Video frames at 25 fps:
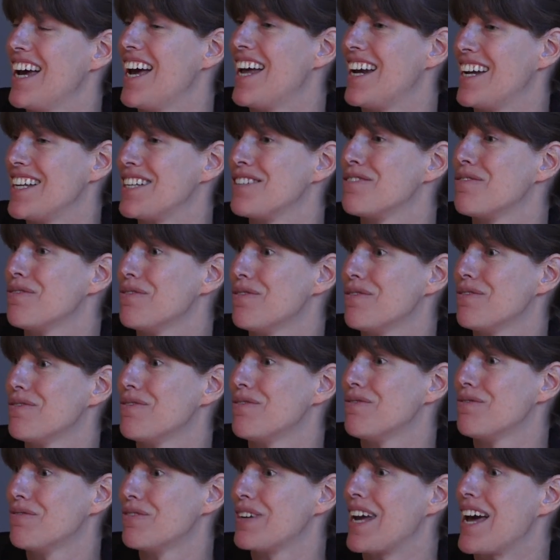And it's
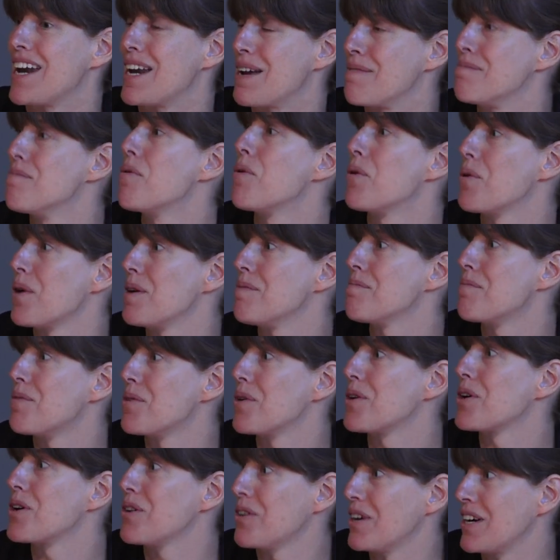getting more and
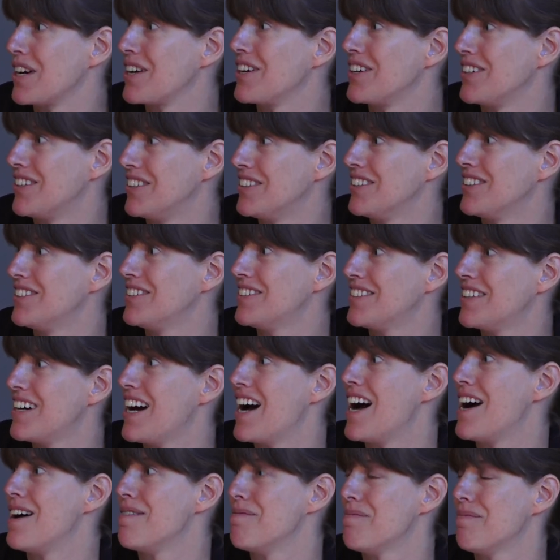more critical.
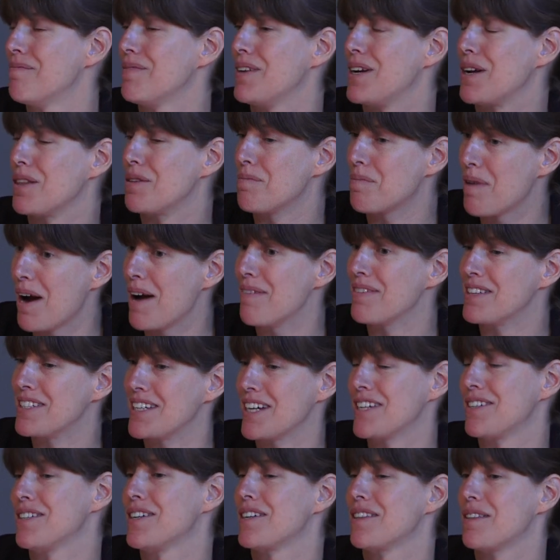The private
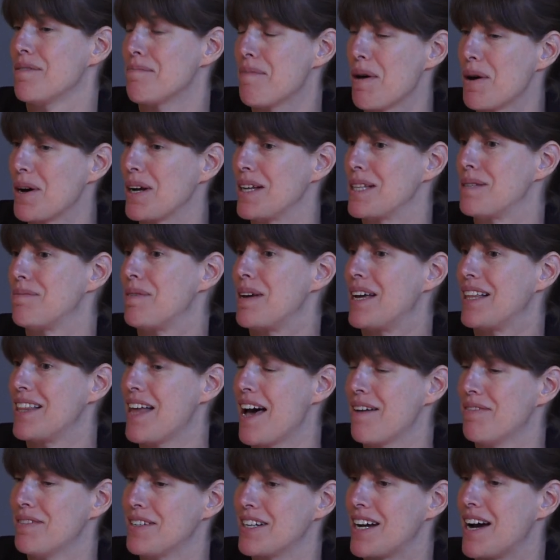sector, the market's being
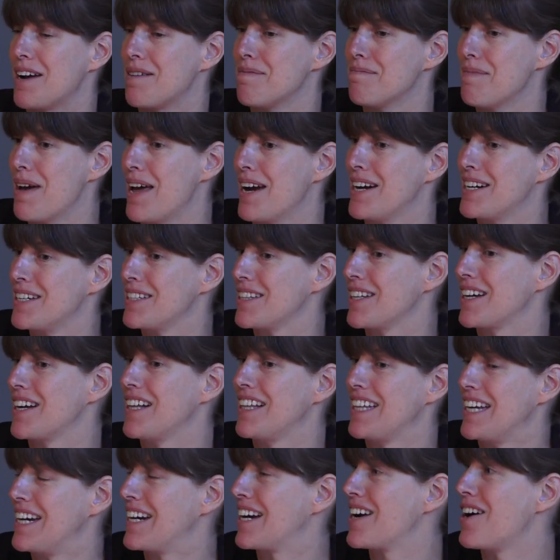left to kind of manage the
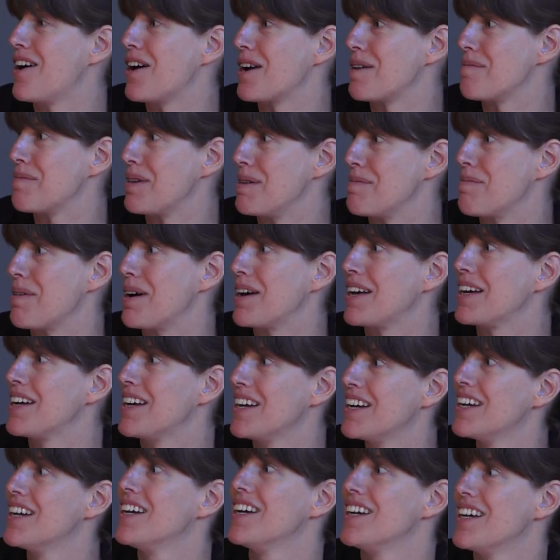clean economy, but
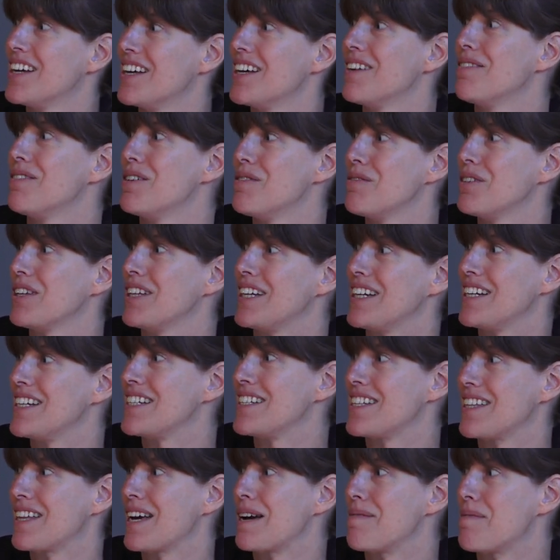we really
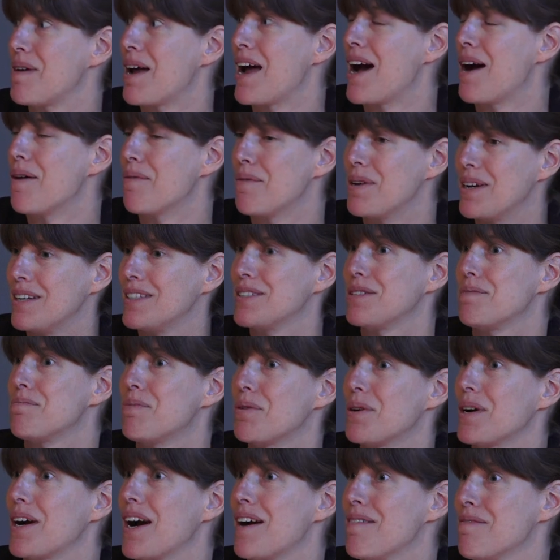need to think about how we
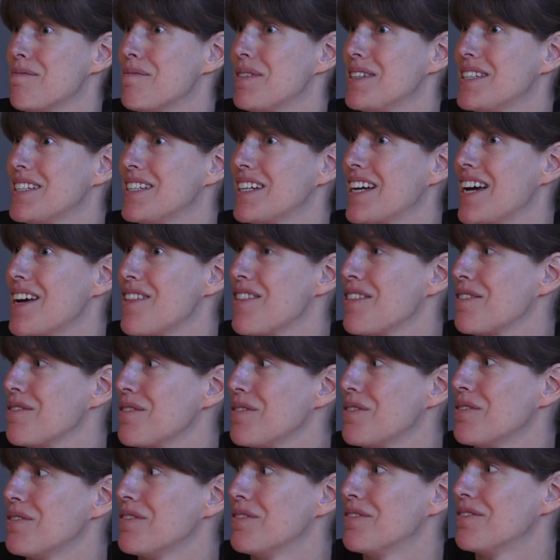support governments to get
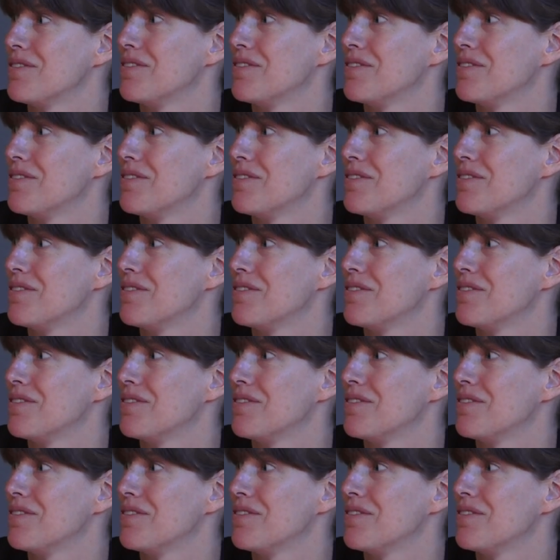through